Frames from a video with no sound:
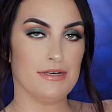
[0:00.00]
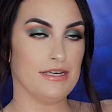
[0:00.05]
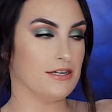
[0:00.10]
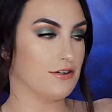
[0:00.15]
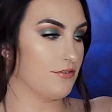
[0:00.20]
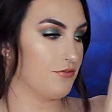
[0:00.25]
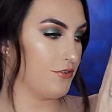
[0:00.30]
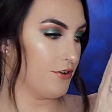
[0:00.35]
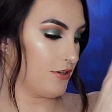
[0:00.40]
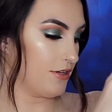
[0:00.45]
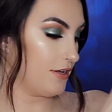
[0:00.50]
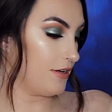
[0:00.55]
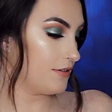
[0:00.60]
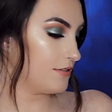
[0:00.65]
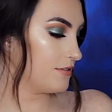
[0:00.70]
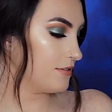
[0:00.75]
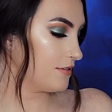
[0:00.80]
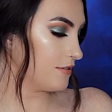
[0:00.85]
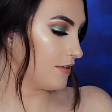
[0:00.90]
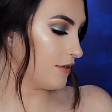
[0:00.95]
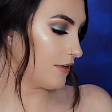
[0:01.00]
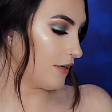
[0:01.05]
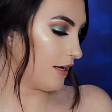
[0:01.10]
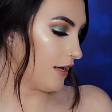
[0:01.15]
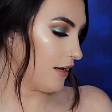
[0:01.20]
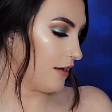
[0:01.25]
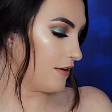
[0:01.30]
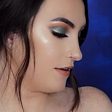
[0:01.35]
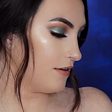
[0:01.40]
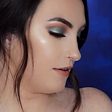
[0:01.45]
I'm here for this,
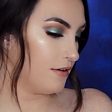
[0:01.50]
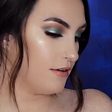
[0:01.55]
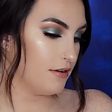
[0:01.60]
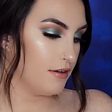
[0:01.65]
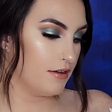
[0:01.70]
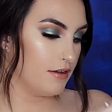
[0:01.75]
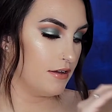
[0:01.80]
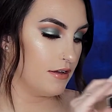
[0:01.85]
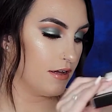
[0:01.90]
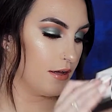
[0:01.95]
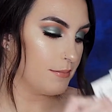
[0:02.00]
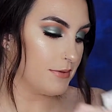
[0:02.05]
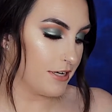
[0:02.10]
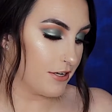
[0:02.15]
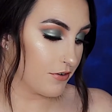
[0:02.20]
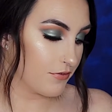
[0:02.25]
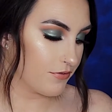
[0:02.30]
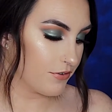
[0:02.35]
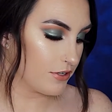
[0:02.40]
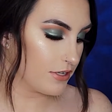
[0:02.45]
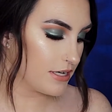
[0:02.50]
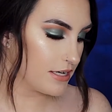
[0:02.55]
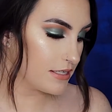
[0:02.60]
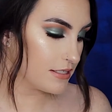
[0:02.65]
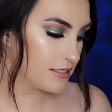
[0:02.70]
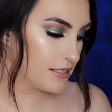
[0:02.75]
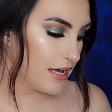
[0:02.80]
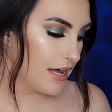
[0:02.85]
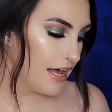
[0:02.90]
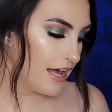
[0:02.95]
okay? I'm here for
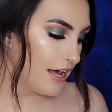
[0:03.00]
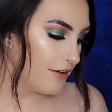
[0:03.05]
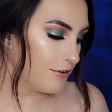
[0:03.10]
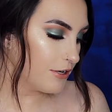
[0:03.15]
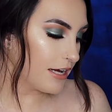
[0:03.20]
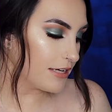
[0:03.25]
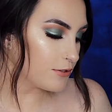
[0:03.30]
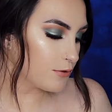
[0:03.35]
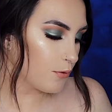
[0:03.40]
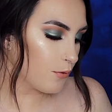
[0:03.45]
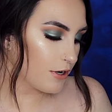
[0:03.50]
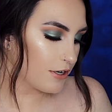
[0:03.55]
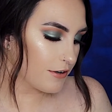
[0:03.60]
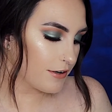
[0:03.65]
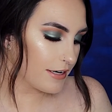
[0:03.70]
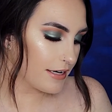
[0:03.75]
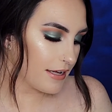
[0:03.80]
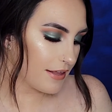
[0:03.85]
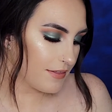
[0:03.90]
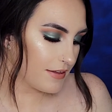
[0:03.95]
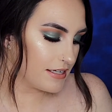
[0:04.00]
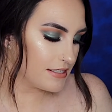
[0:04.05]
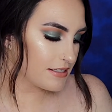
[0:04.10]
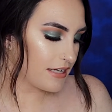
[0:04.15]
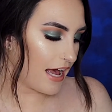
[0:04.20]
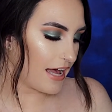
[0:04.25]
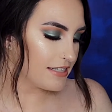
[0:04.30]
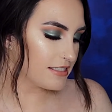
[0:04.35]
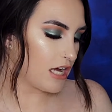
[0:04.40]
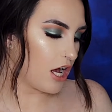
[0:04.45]
this. If you guys were wondering,
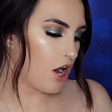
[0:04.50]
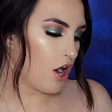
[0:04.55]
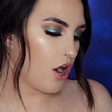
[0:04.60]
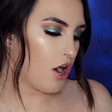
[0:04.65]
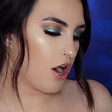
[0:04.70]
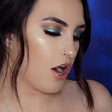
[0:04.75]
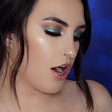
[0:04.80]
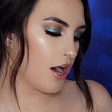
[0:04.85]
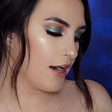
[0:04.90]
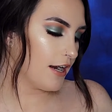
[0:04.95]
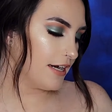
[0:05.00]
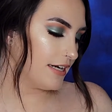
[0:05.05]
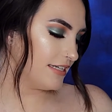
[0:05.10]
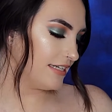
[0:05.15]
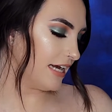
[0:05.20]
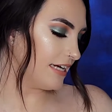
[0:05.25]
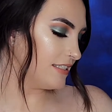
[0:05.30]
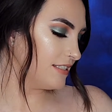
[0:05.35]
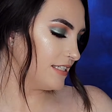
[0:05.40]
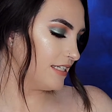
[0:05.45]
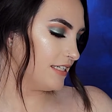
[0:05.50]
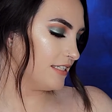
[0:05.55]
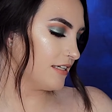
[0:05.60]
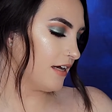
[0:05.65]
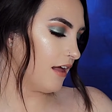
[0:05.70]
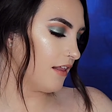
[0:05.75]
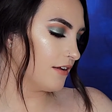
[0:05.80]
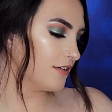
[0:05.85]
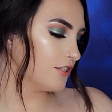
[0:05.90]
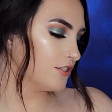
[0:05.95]
these guys are
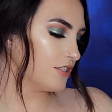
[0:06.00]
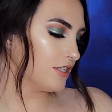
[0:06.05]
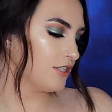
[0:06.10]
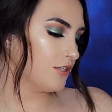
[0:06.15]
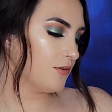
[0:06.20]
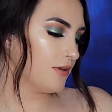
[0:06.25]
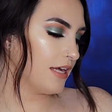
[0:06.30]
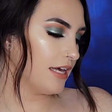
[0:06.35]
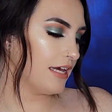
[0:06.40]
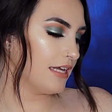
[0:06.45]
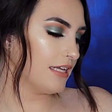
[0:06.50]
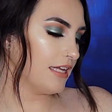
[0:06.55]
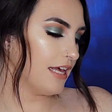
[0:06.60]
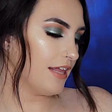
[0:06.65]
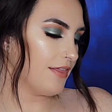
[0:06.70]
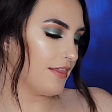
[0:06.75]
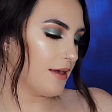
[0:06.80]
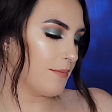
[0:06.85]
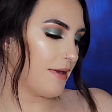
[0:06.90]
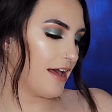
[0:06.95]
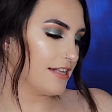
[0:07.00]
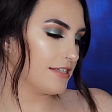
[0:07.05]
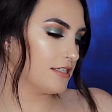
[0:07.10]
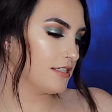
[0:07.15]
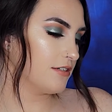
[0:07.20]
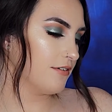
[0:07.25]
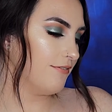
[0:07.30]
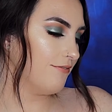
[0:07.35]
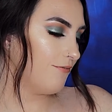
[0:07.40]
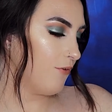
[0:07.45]
$19, and you can get them
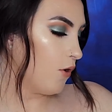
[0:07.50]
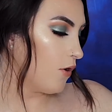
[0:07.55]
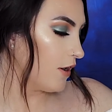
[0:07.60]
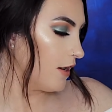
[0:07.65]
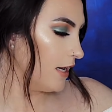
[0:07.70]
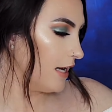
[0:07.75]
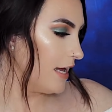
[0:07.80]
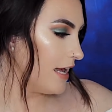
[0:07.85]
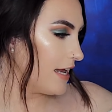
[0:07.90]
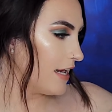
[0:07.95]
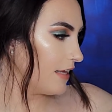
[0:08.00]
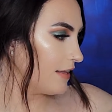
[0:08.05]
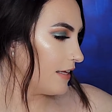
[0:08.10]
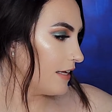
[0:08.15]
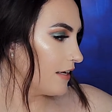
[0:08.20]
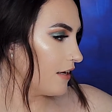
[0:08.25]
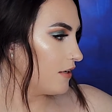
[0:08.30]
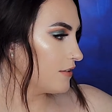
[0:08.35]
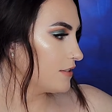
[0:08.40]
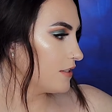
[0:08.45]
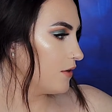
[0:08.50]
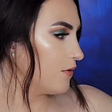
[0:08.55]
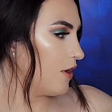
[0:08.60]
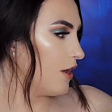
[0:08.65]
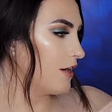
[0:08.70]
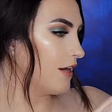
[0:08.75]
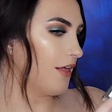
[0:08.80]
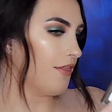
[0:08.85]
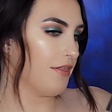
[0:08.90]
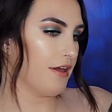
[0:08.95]
at Sephora, and I think
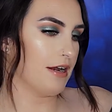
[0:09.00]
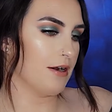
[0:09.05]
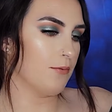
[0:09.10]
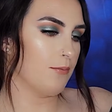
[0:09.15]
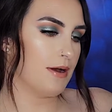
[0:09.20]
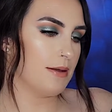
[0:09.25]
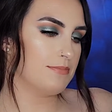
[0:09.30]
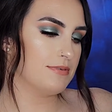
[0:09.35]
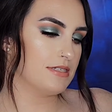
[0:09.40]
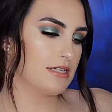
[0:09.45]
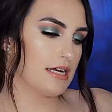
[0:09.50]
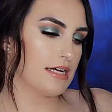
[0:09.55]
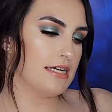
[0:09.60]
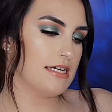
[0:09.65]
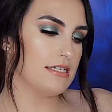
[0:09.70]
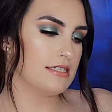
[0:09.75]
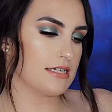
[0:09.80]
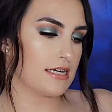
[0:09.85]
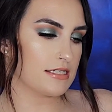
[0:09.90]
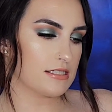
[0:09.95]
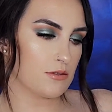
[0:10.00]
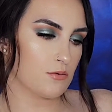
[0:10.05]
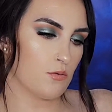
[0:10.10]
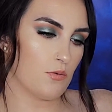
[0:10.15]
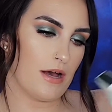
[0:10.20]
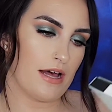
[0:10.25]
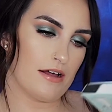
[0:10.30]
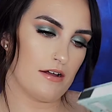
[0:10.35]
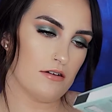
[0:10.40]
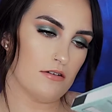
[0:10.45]
also on their website
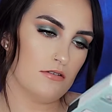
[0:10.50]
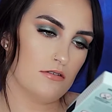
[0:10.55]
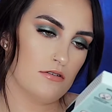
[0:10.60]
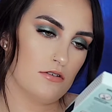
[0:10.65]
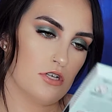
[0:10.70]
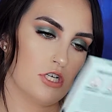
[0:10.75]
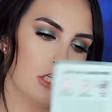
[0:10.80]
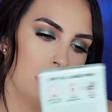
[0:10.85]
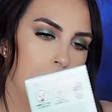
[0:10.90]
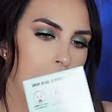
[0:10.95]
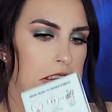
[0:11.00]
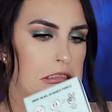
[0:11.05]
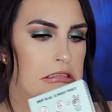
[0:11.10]
as well.